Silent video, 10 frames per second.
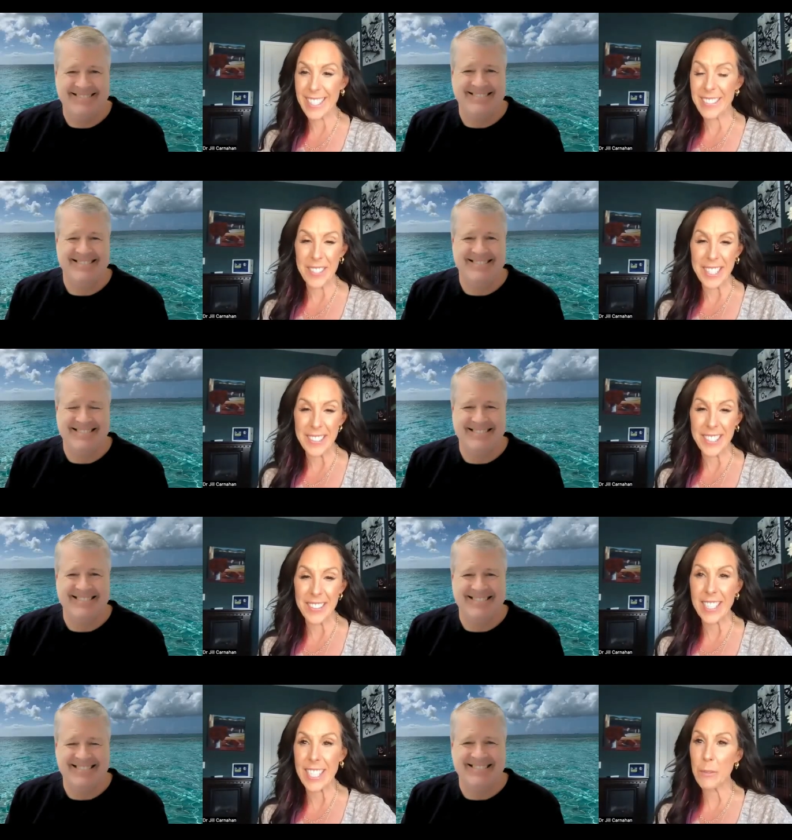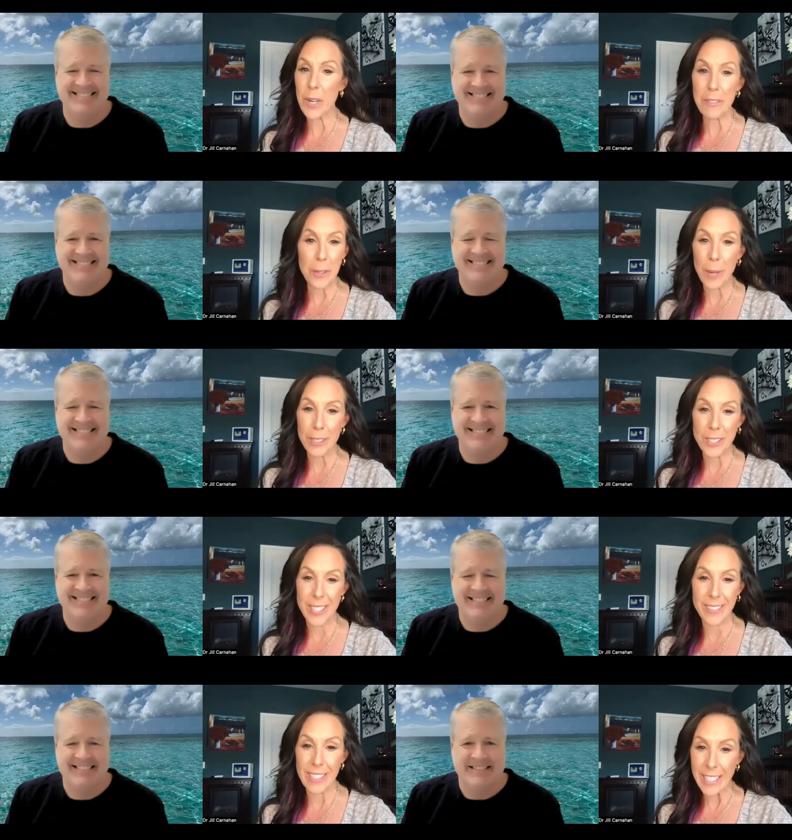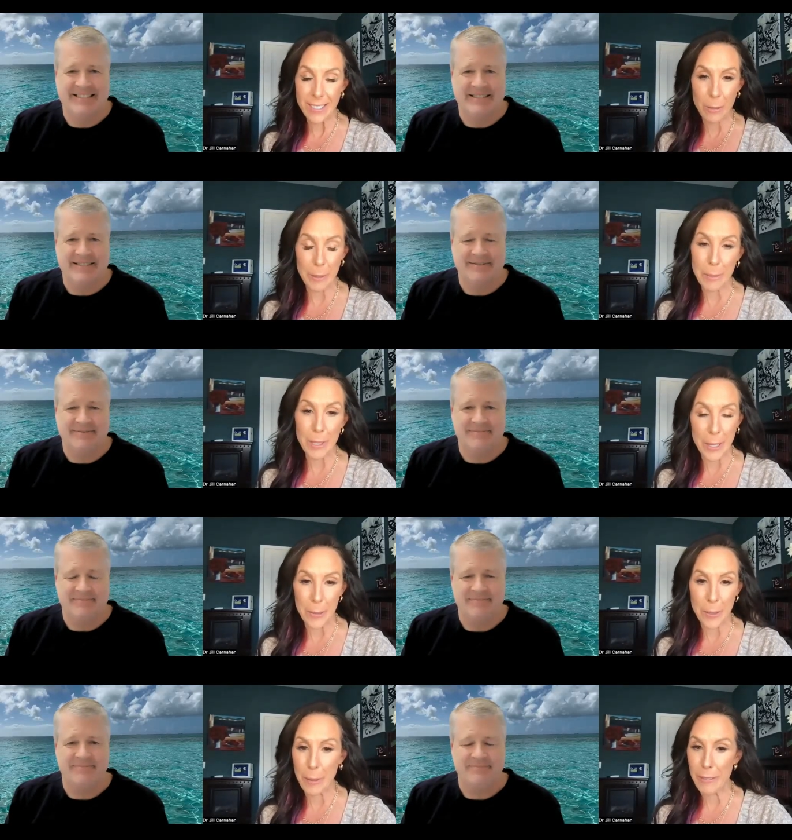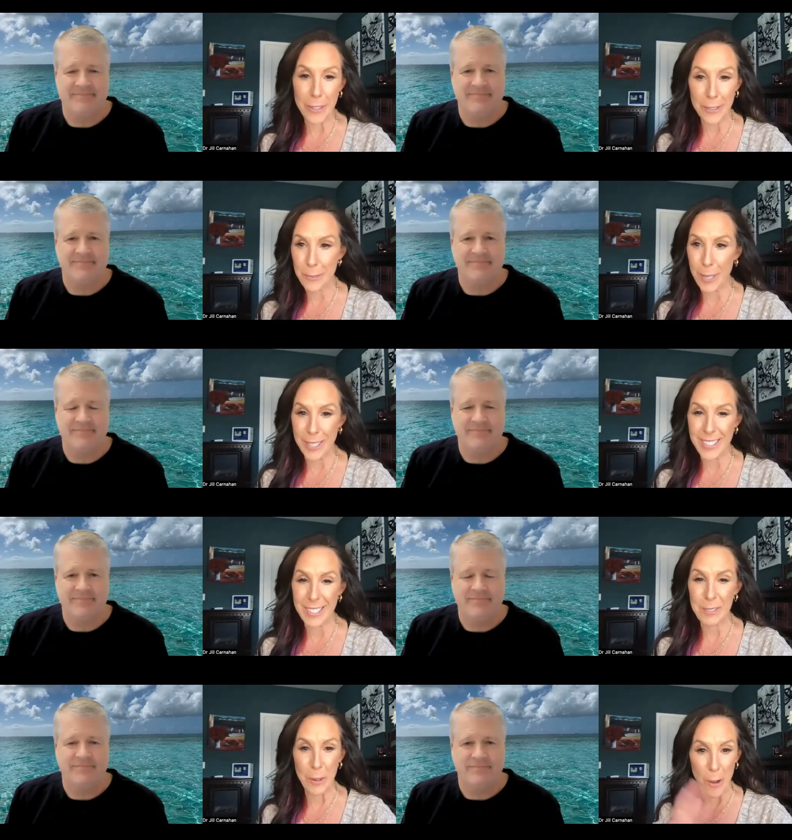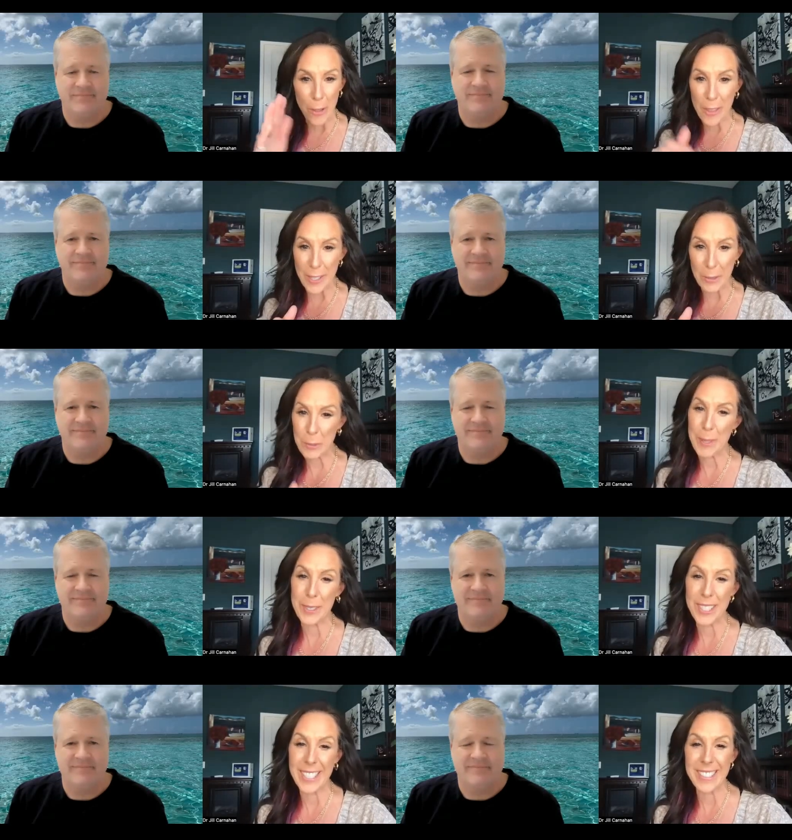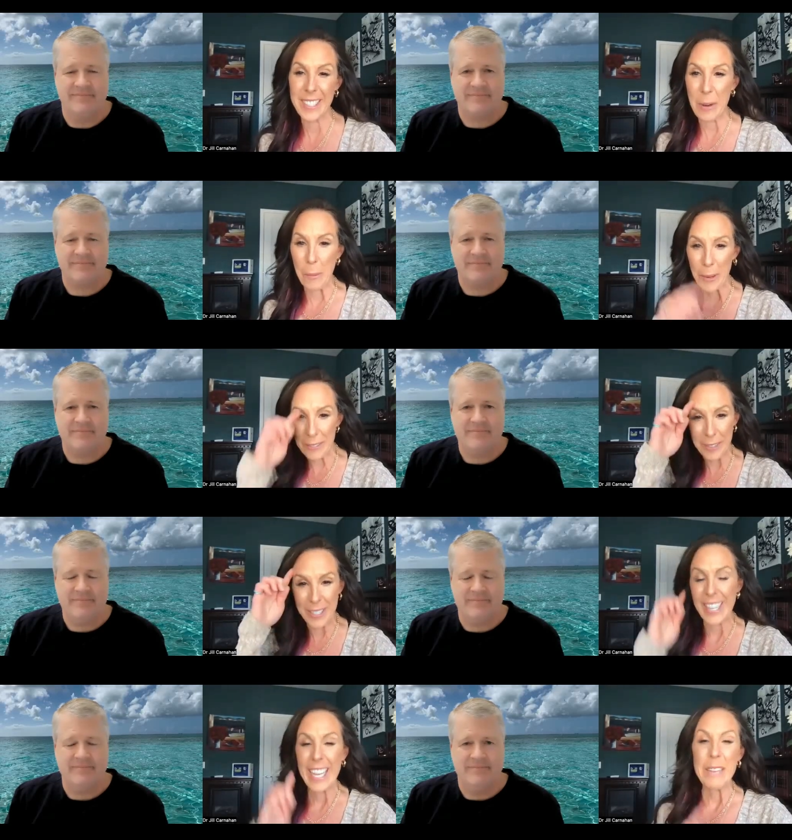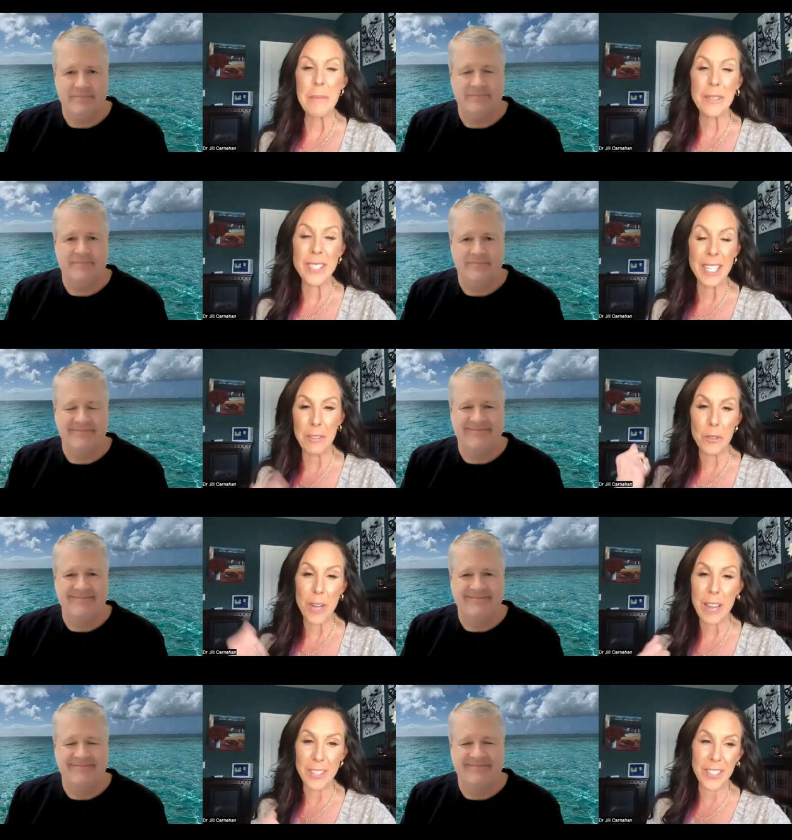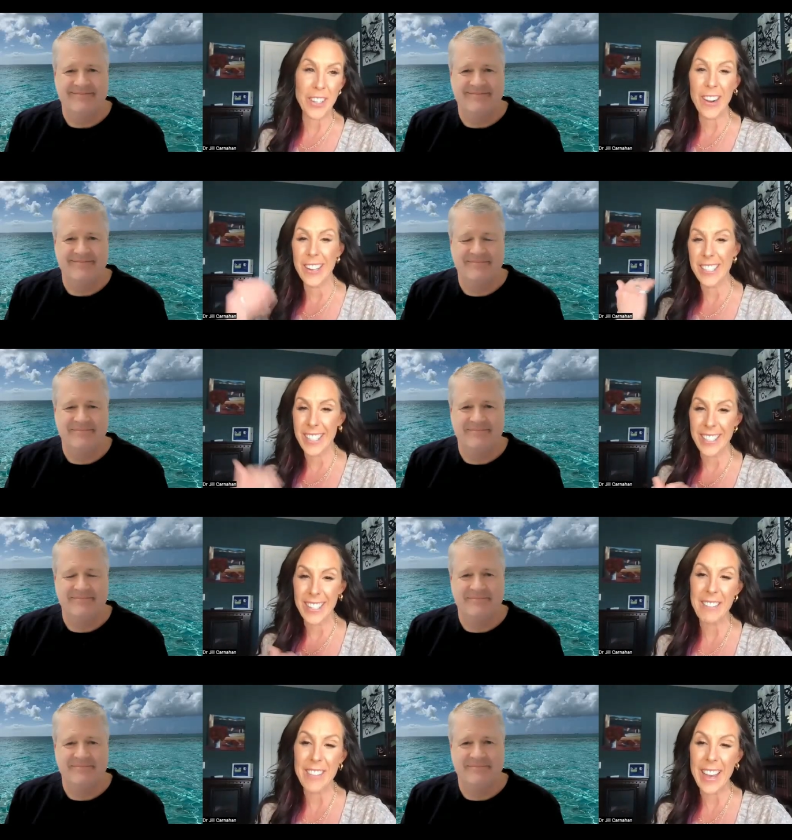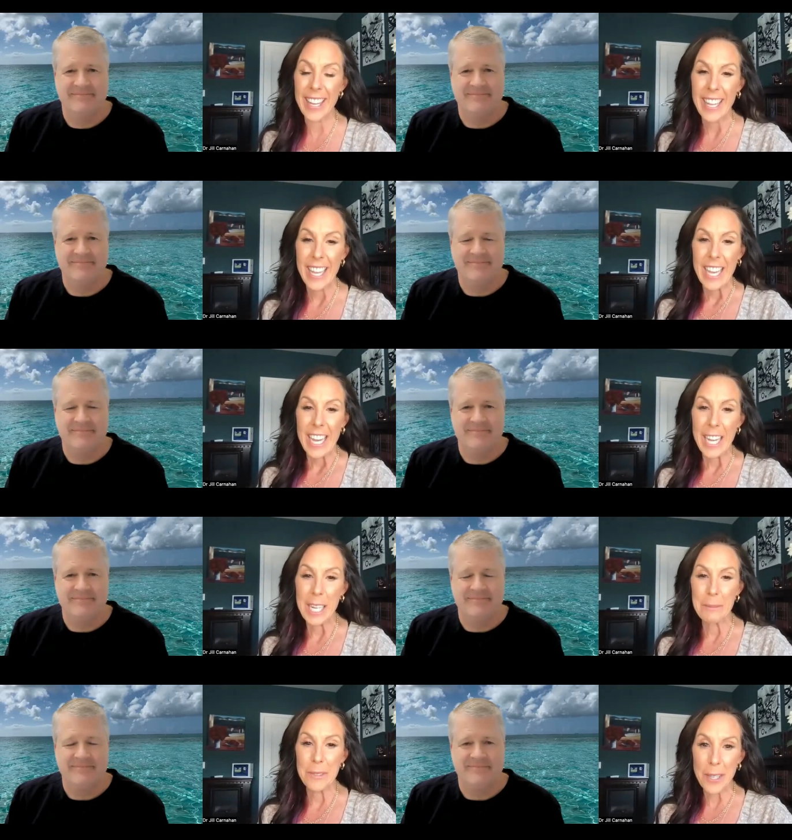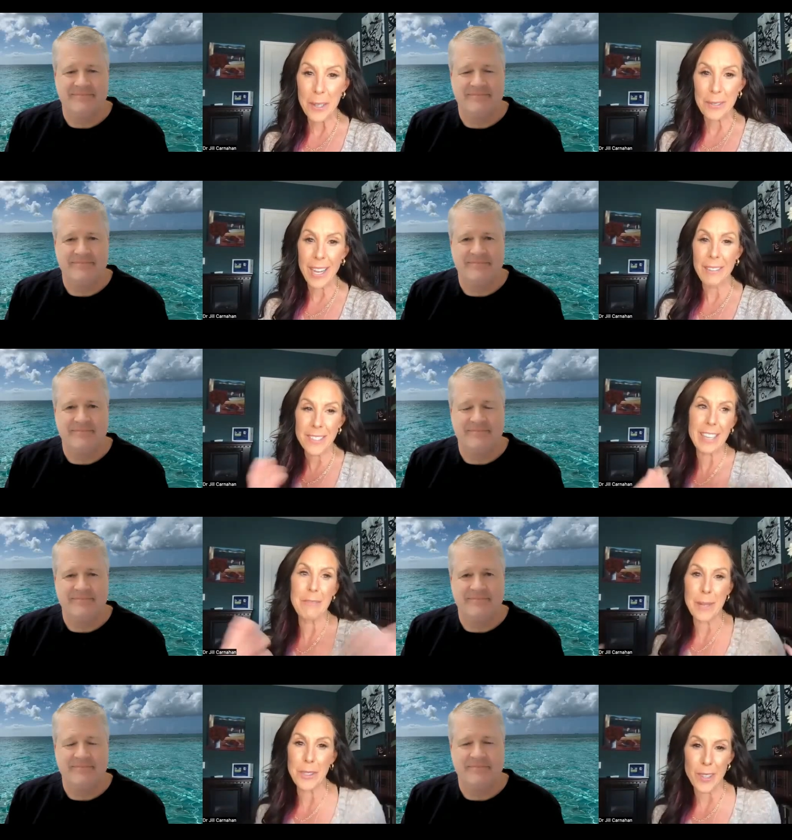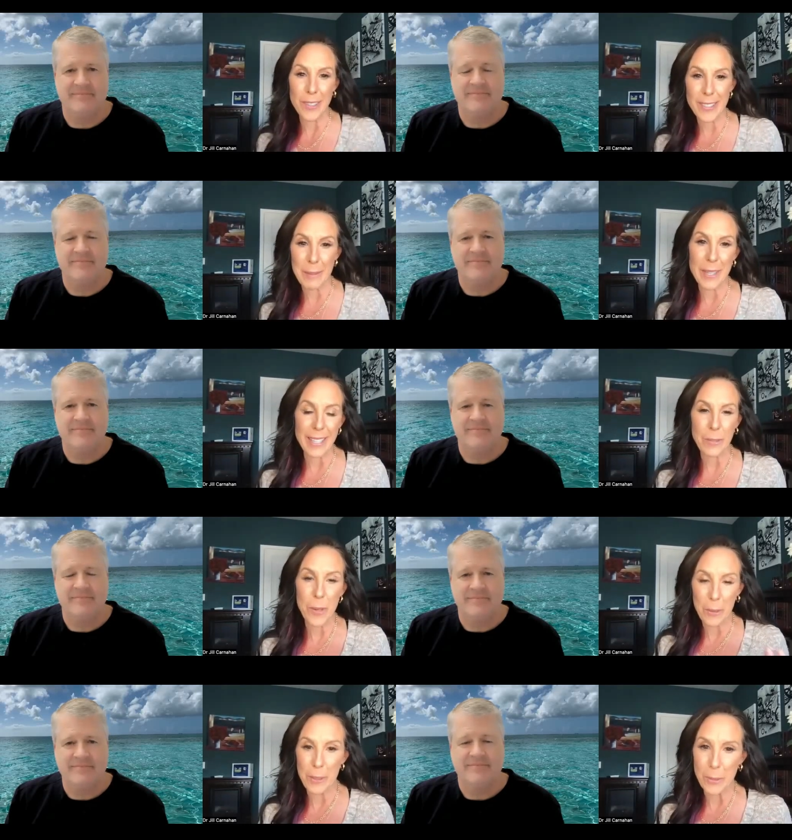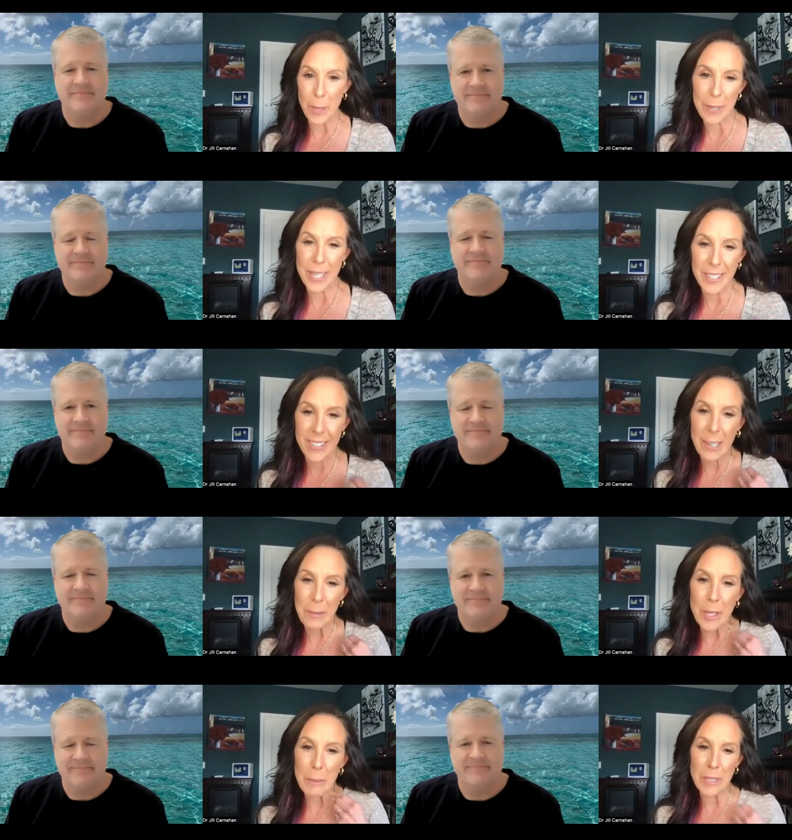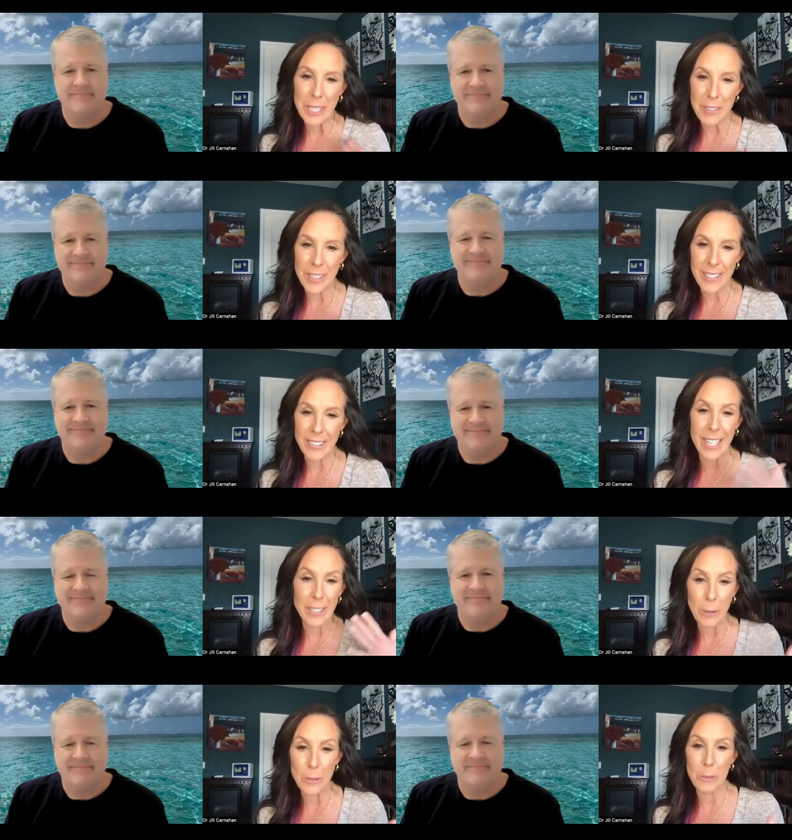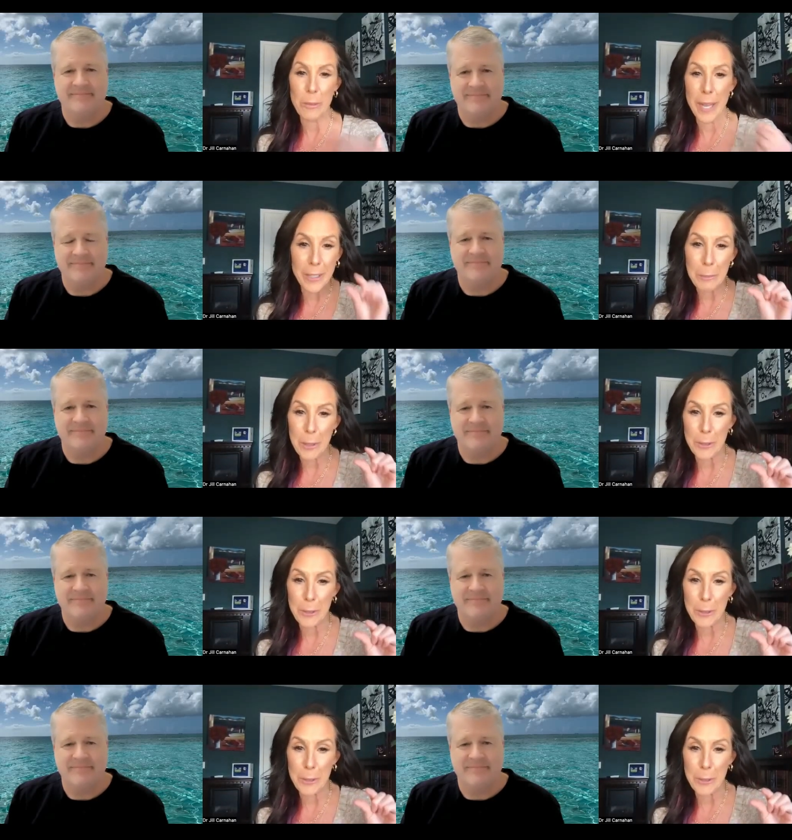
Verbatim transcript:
Speaker 1: send them to you too. And again, wherever you're watching this, links will be below or wherever you're watching this for all the things we're mentioning. So don't worry if you missed it. If you're driving in your car, you can grab that. Um, so obviously I've mentioned the summit. That's one of the reasons why we're here because I really believe in this. And I told you my little